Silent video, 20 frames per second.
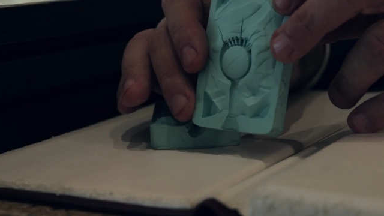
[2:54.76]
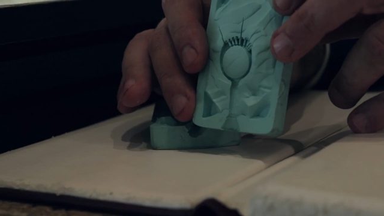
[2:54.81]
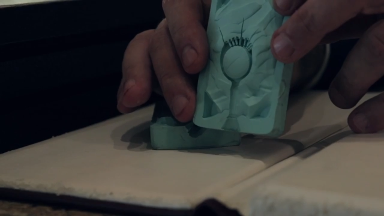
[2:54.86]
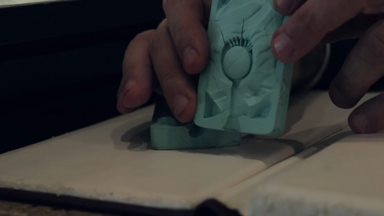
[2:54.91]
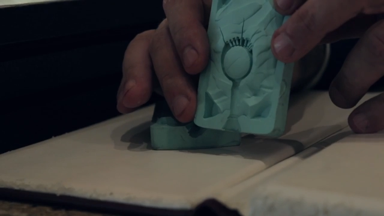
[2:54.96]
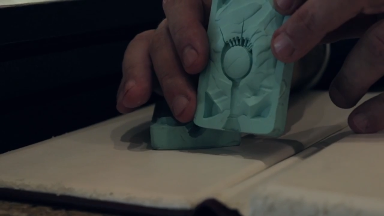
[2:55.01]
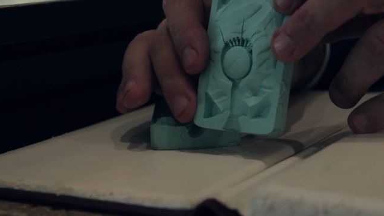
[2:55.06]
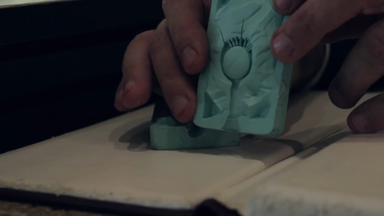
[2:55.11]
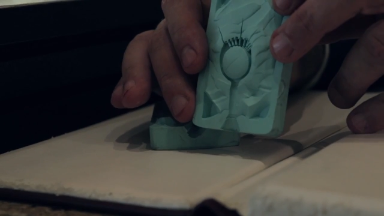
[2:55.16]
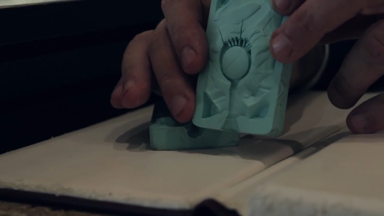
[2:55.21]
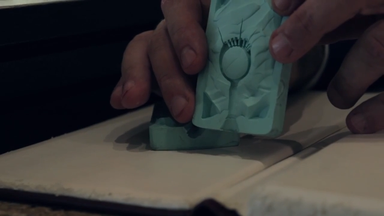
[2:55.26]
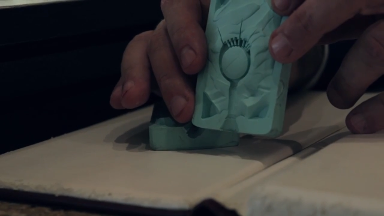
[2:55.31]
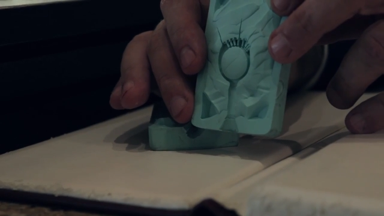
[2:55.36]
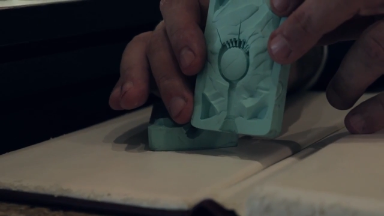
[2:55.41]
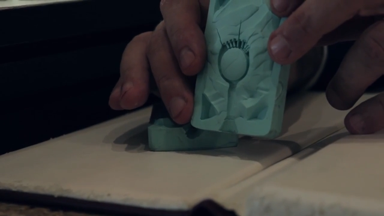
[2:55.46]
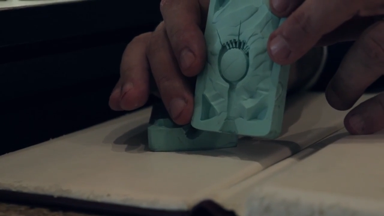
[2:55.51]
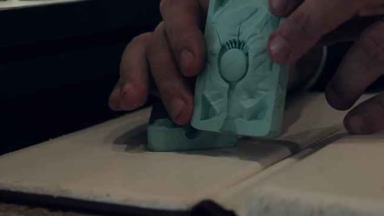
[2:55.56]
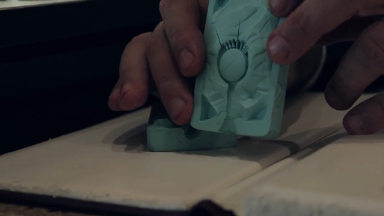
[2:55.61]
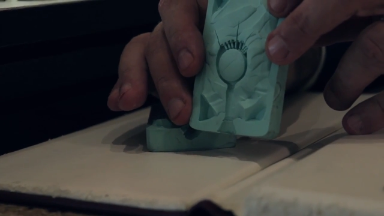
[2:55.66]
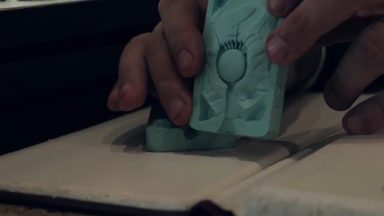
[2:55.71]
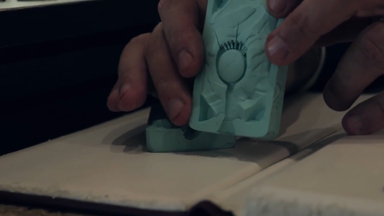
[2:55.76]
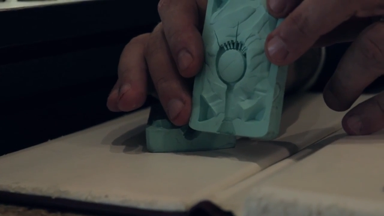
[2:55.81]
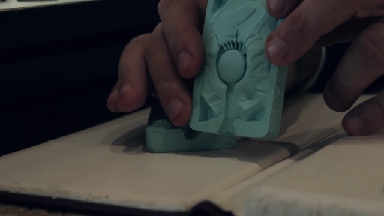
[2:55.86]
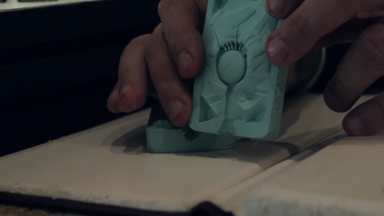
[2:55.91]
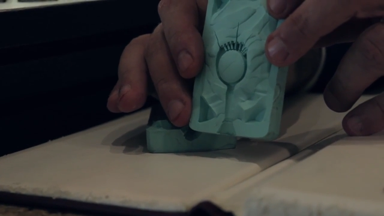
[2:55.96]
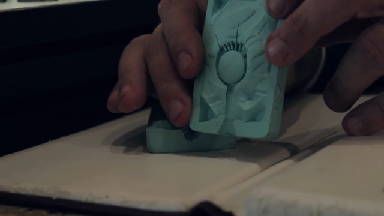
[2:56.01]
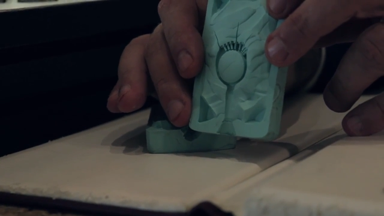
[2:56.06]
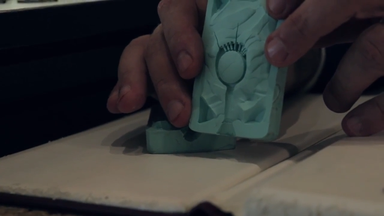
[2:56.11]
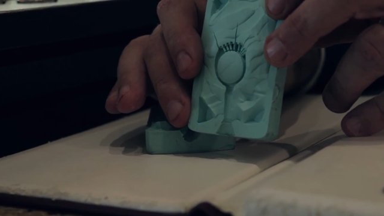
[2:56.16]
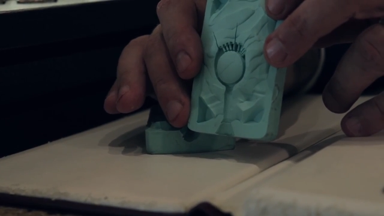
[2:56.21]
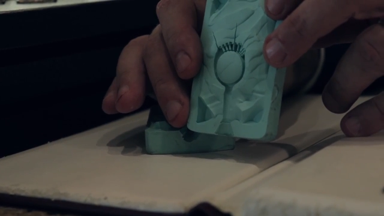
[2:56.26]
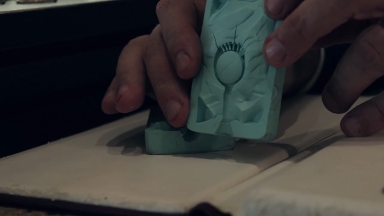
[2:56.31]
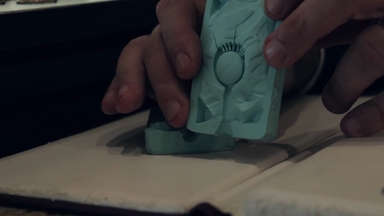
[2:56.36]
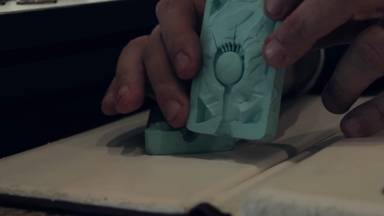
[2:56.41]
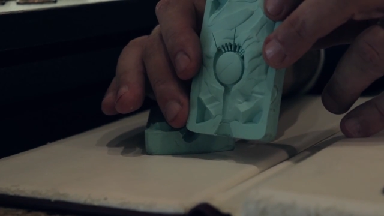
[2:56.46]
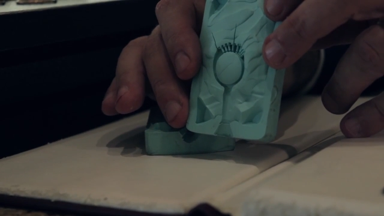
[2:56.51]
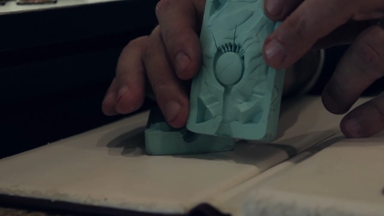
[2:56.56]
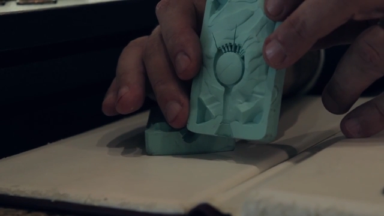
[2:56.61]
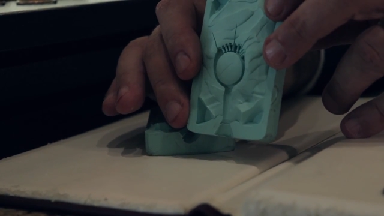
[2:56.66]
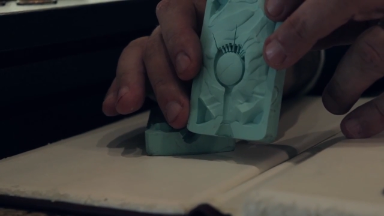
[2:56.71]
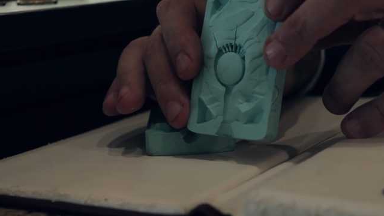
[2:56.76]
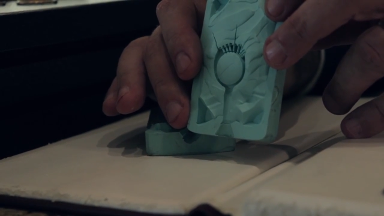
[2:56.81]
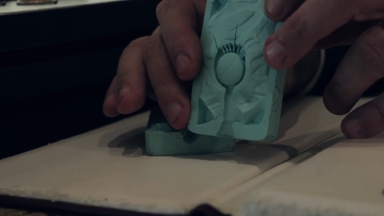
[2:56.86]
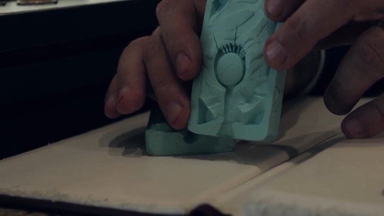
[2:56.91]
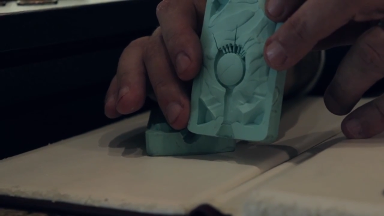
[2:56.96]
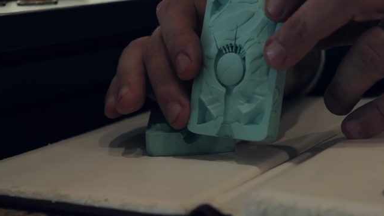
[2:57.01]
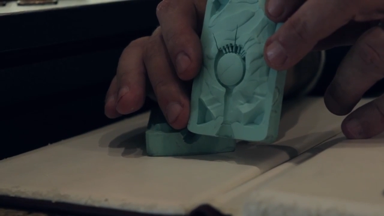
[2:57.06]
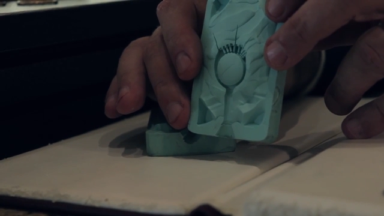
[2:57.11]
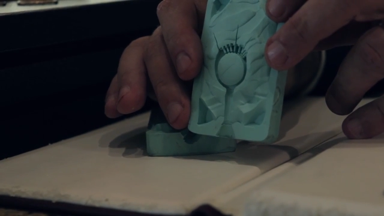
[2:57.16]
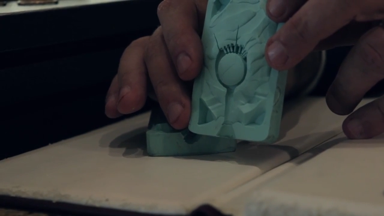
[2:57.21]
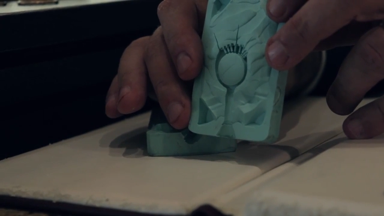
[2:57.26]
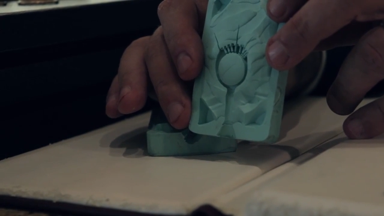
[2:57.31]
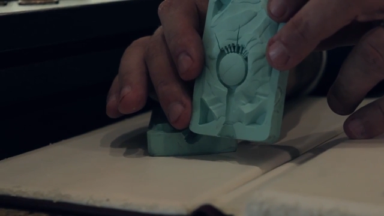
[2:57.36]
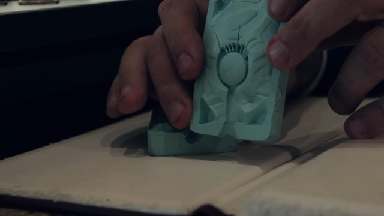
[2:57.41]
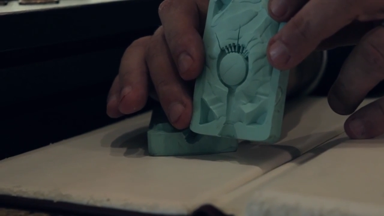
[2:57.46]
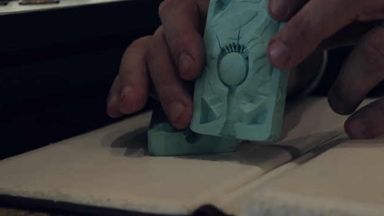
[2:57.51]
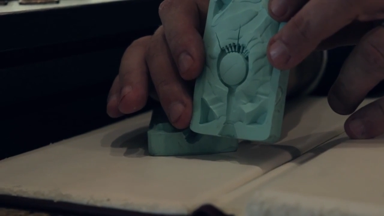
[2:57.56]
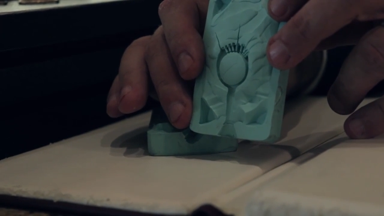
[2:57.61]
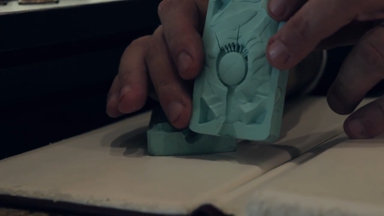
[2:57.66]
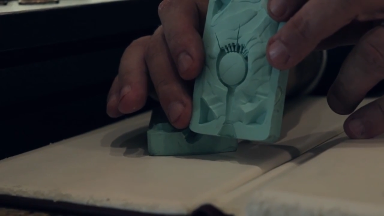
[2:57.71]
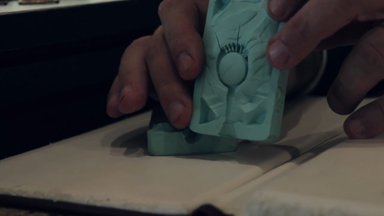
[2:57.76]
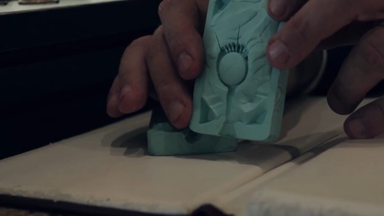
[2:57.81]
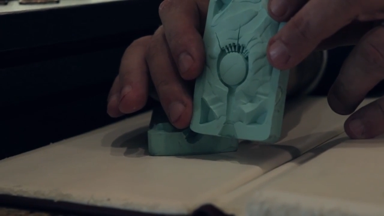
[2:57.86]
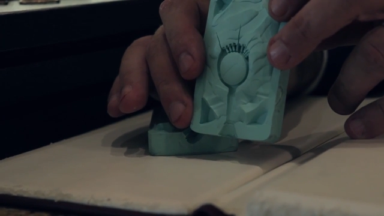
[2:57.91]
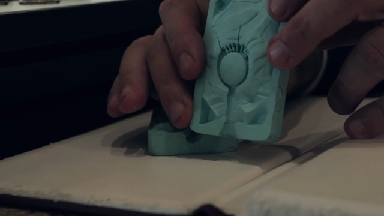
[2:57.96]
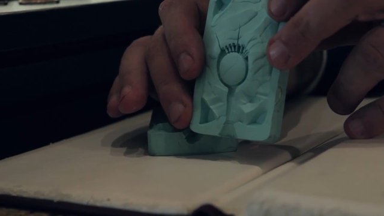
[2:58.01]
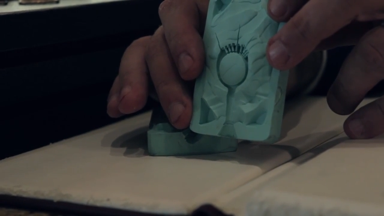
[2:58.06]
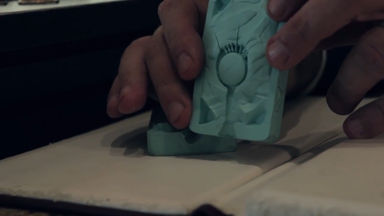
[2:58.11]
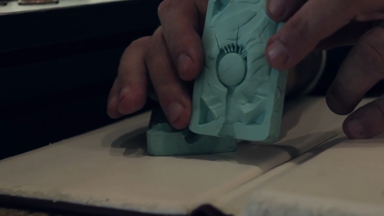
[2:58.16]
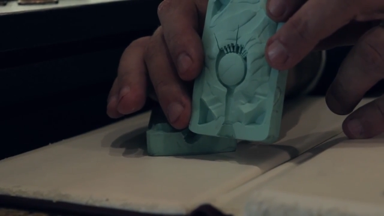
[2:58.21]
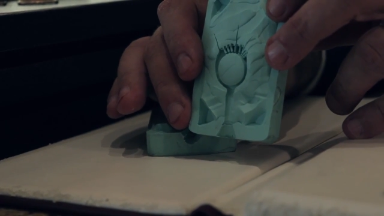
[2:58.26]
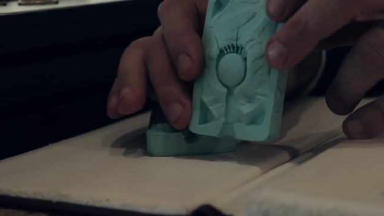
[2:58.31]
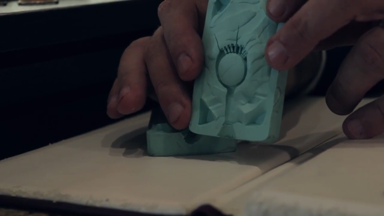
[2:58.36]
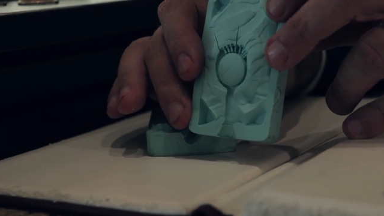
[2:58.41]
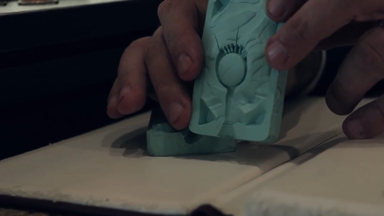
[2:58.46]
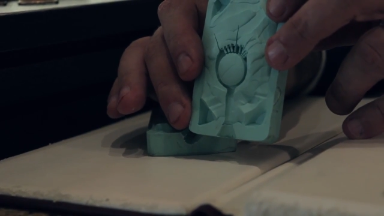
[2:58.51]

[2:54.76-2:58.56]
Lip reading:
(no speaker visible)